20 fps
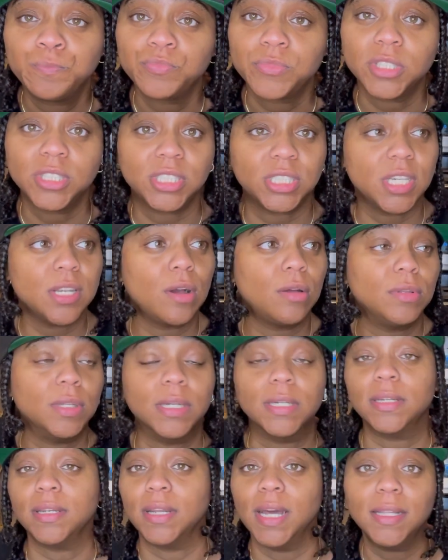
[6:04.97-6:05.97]
She don't
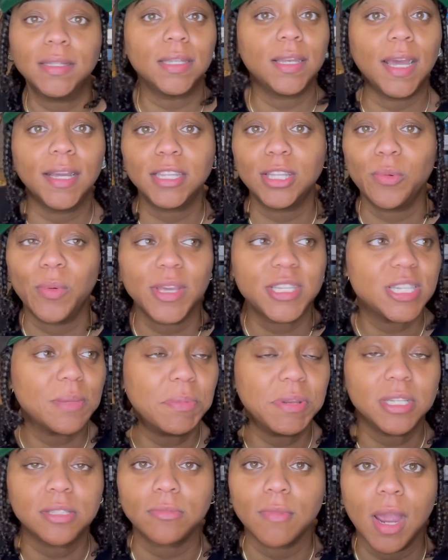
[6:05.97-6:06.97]
look nothing like the way she
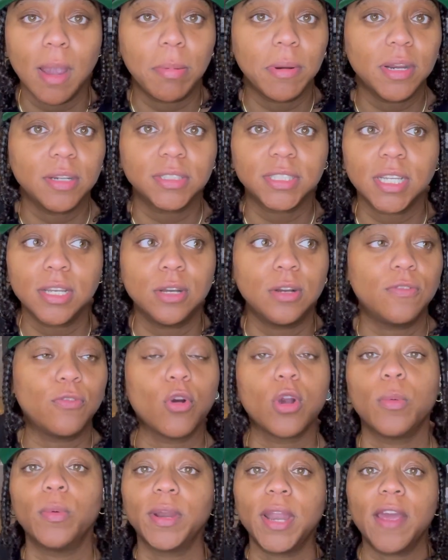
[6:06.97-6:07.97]
be describing herself
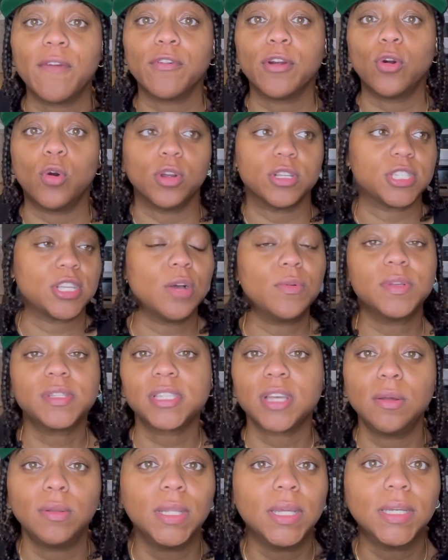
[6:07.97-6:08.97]
or whatever. Or
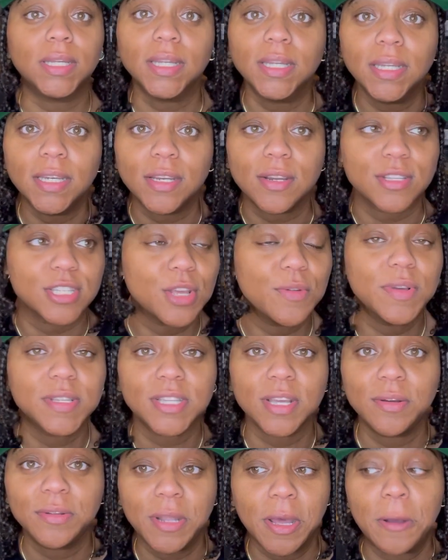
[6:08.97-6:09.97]
so-and-so look good or
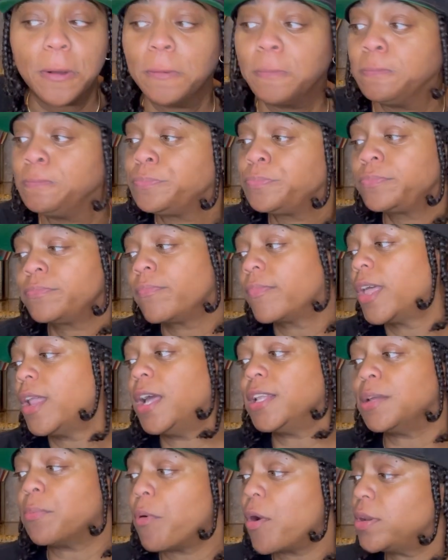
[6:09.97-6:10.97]
so-and-so don't.
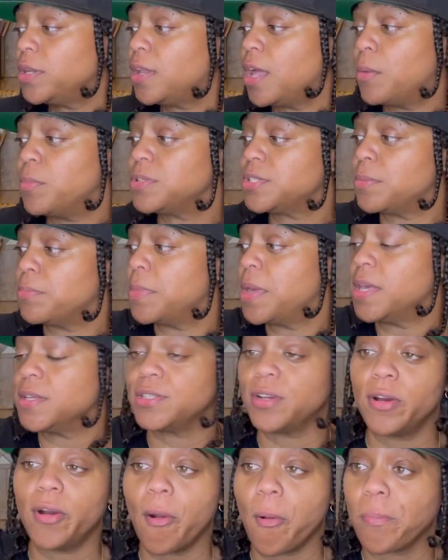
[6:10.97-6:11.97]
Like, the party line was a mess,
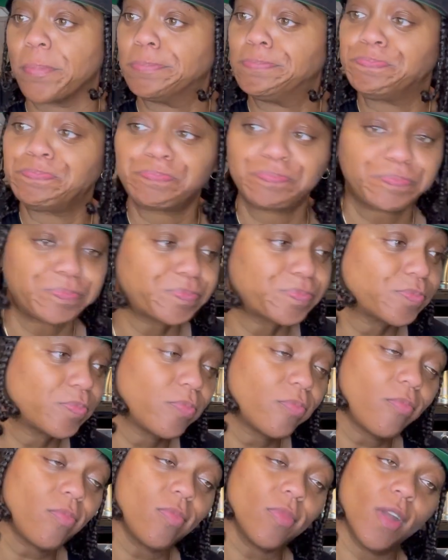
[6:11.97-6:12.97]
y'all.
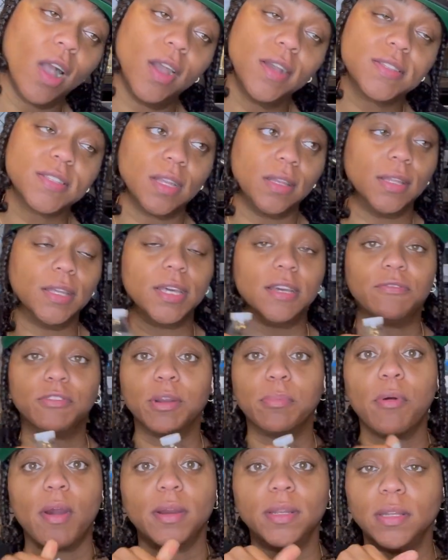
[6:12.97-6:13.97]
I used to live for the
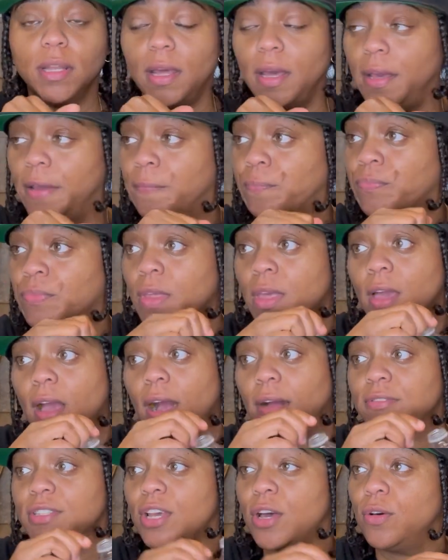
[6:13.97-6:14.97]
party line.
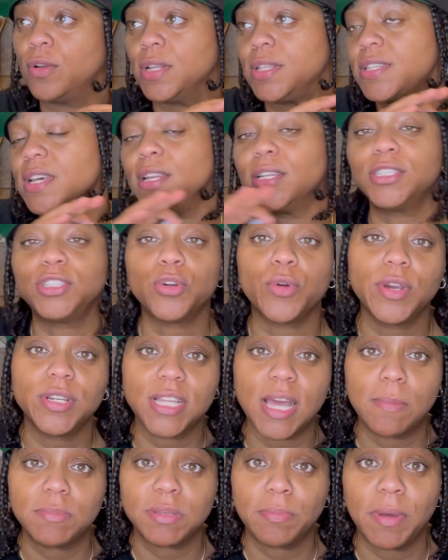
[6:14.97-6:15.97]
I've told a ton of story
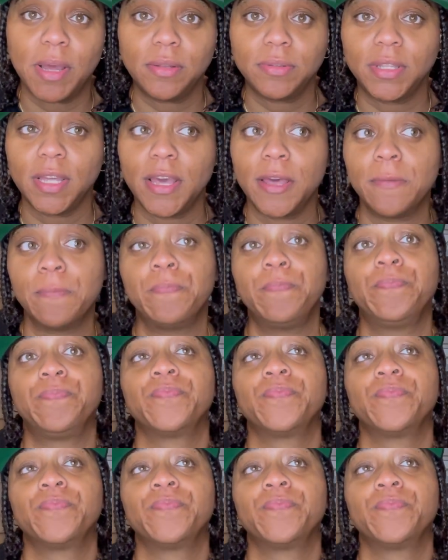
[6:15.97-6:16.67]
times about that.